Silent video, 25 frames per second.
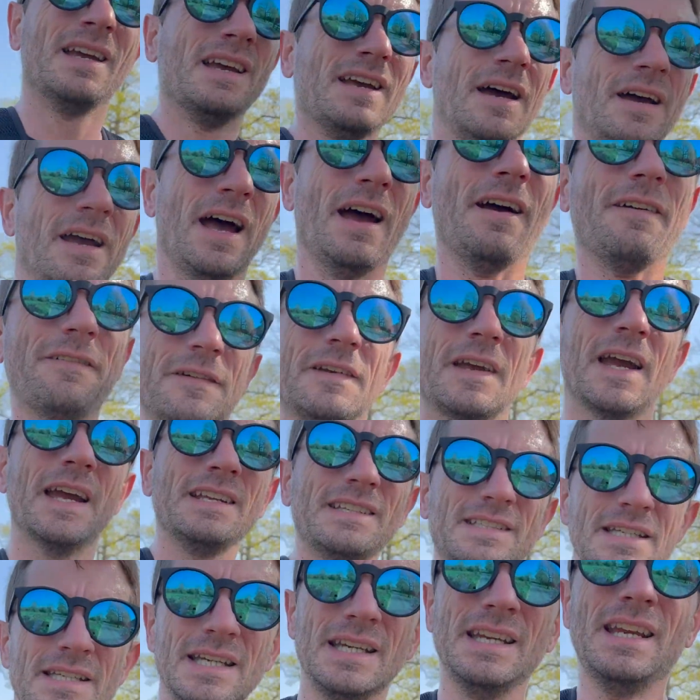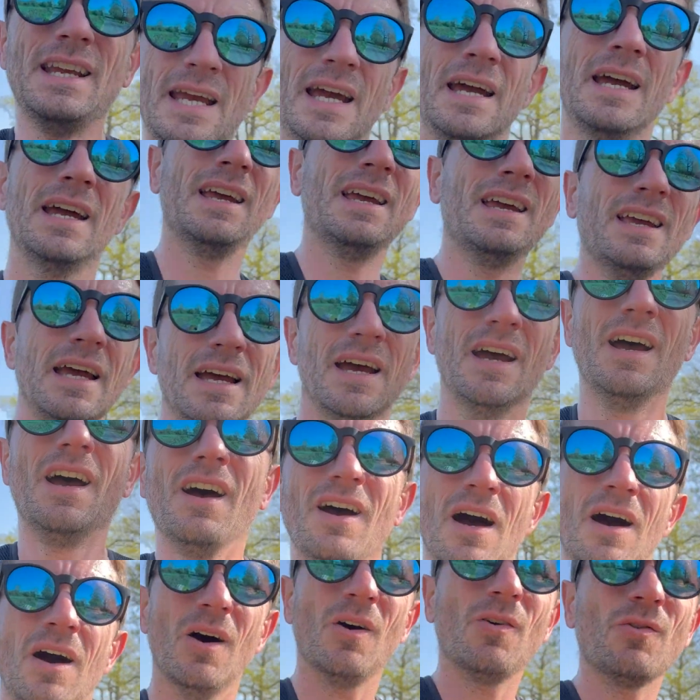FKT
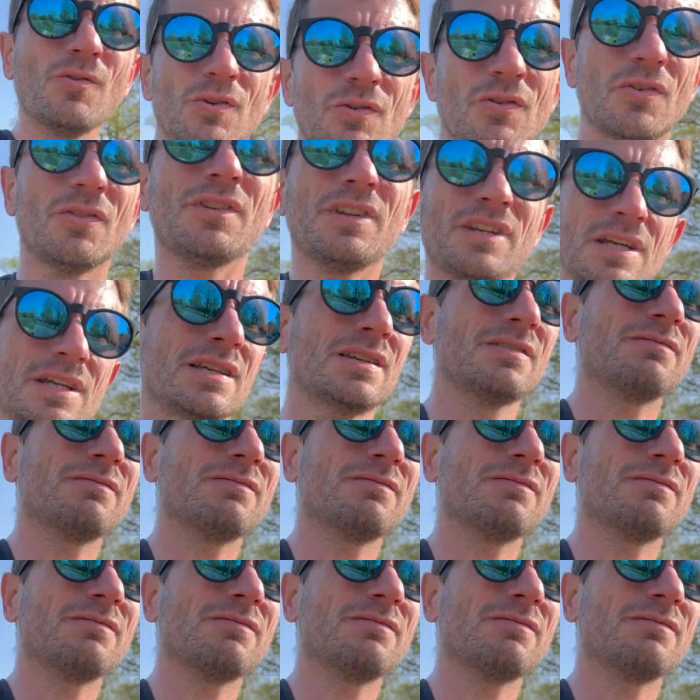holder on this